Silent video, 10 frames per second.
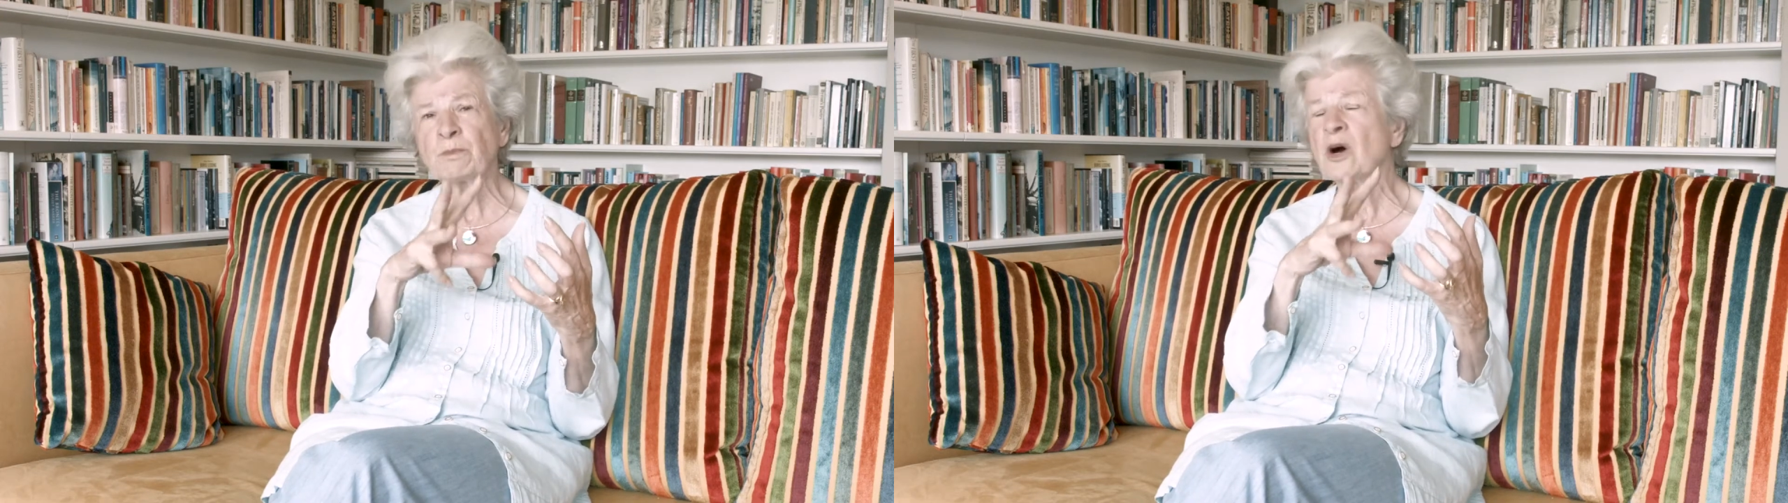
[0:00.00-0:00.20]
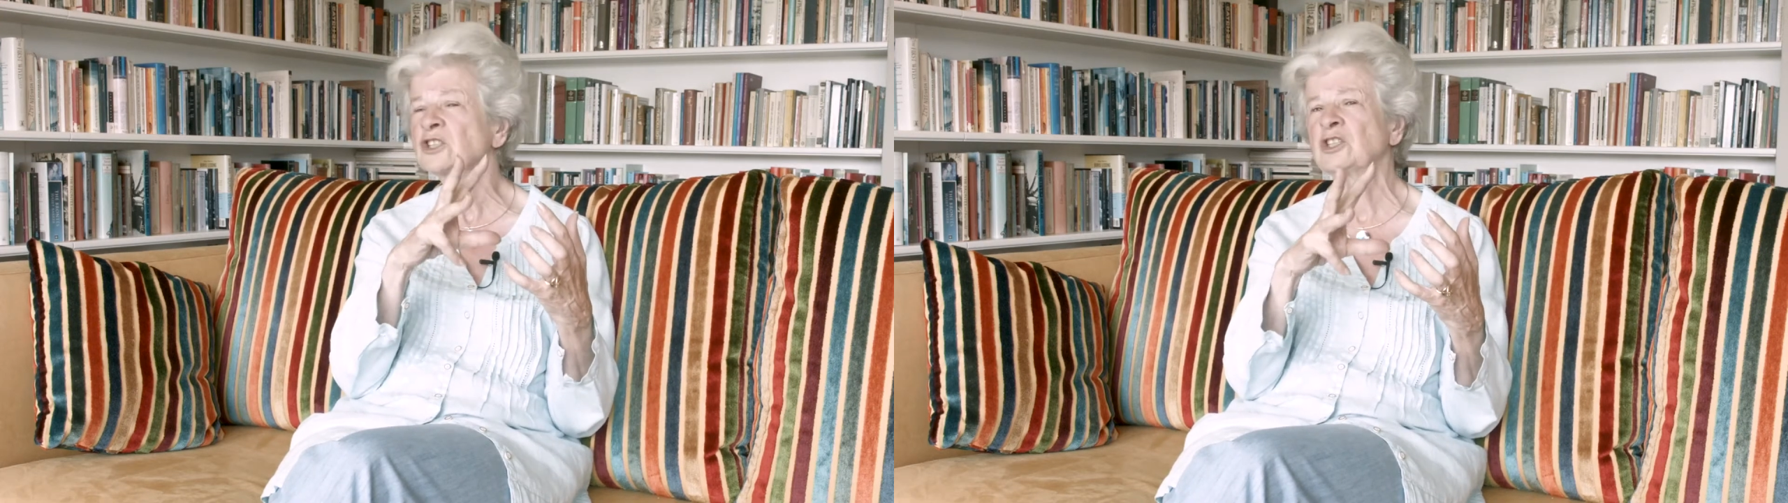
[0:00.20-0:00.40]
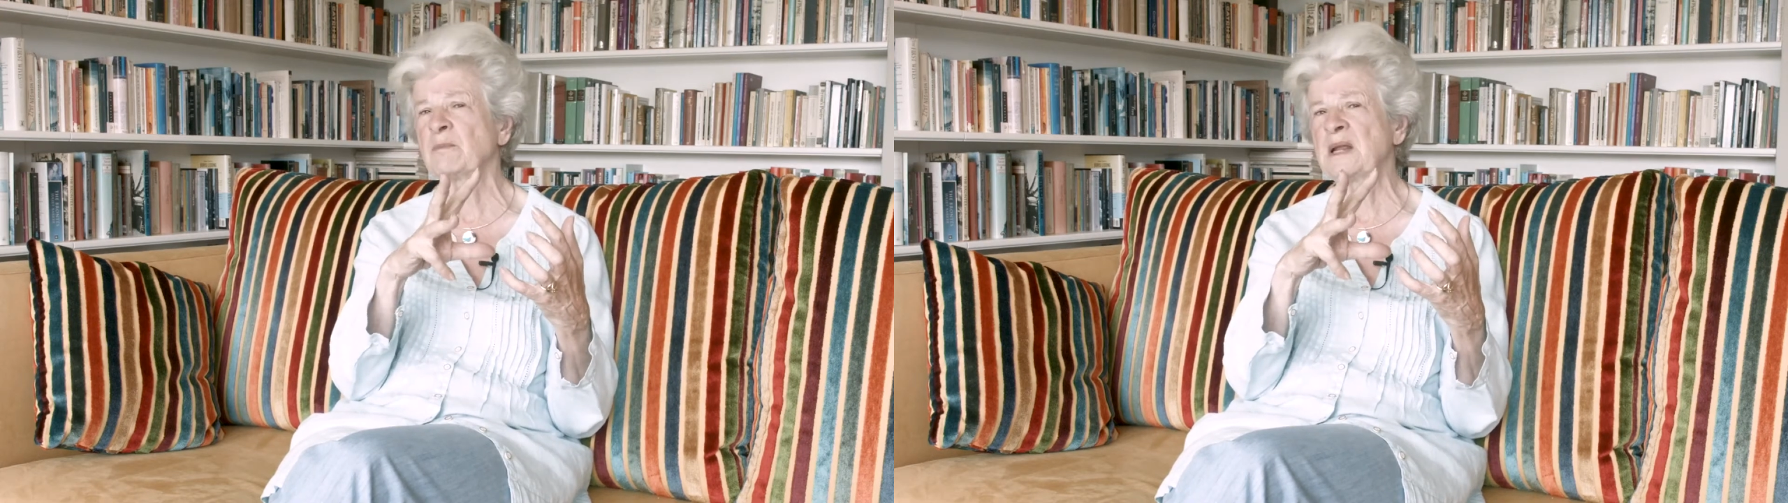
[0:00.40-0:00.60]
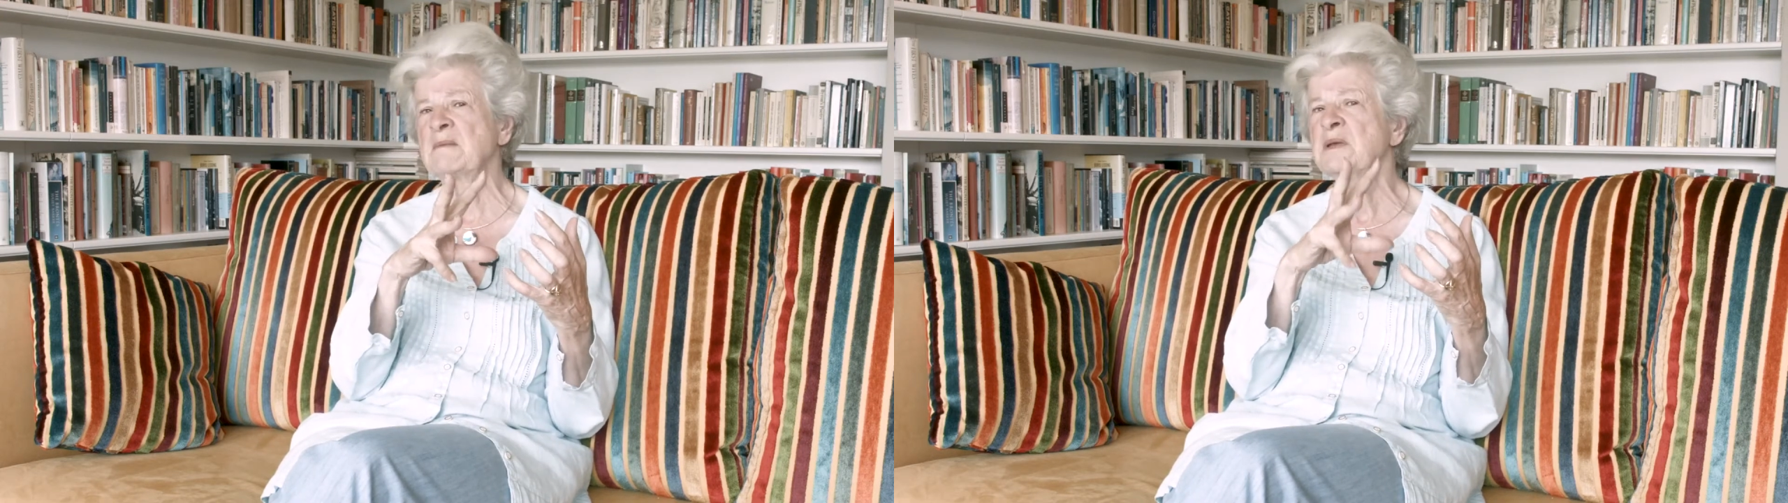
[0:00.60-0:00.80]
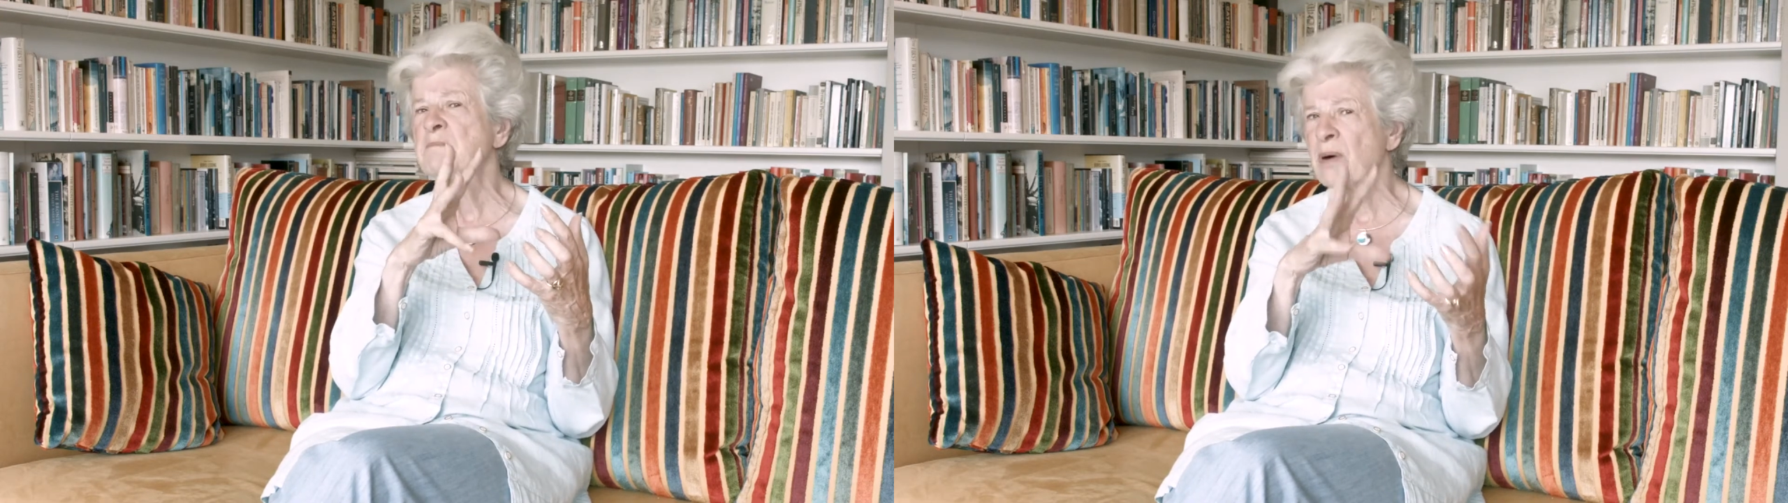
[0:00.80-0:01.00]
possibly
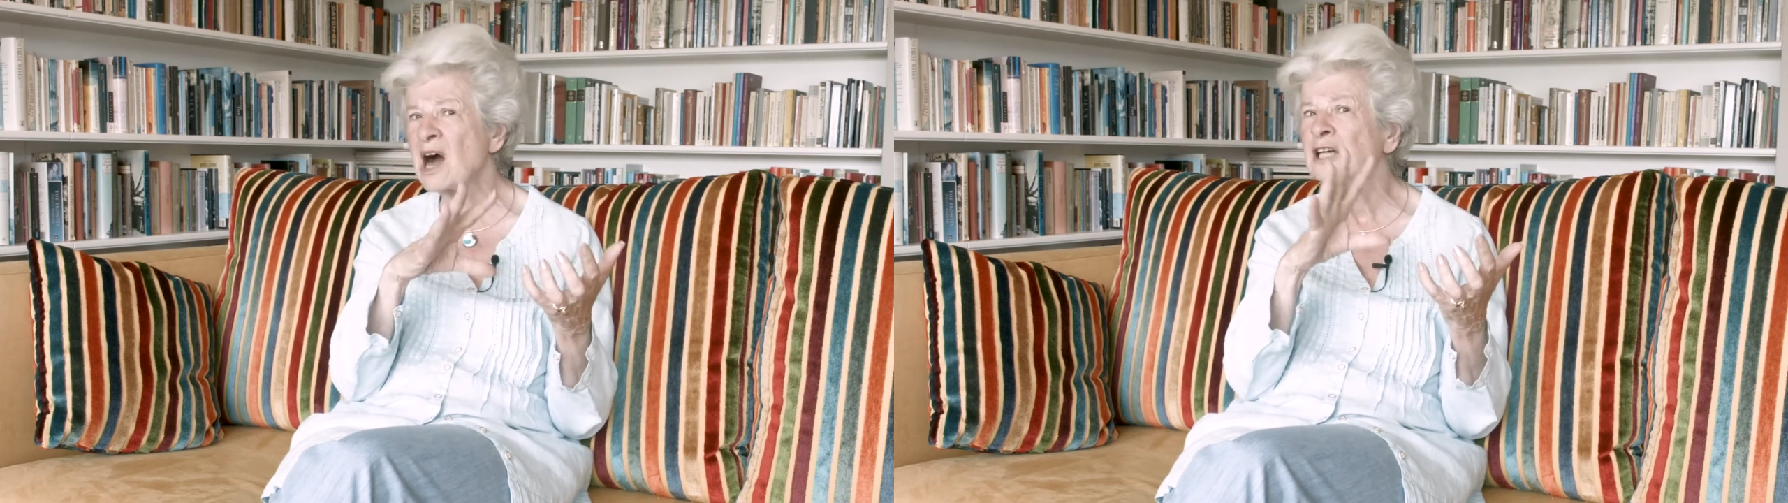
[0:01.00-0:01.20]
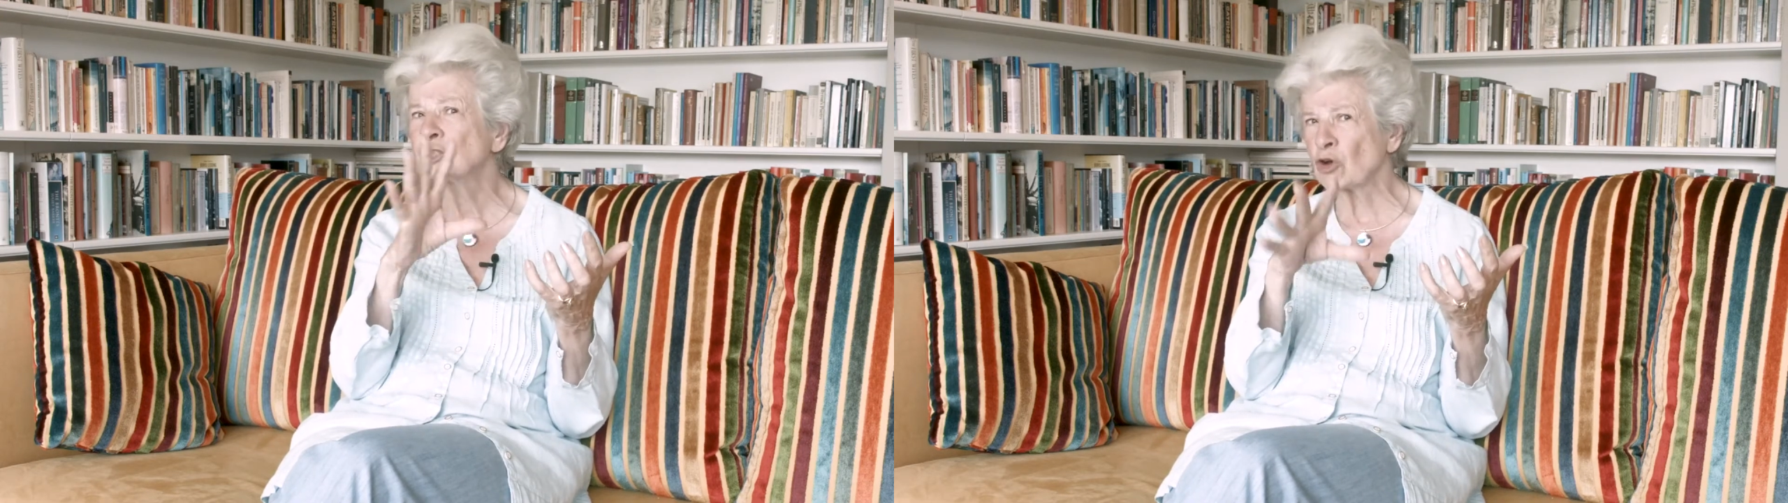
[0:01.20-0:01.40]
be passed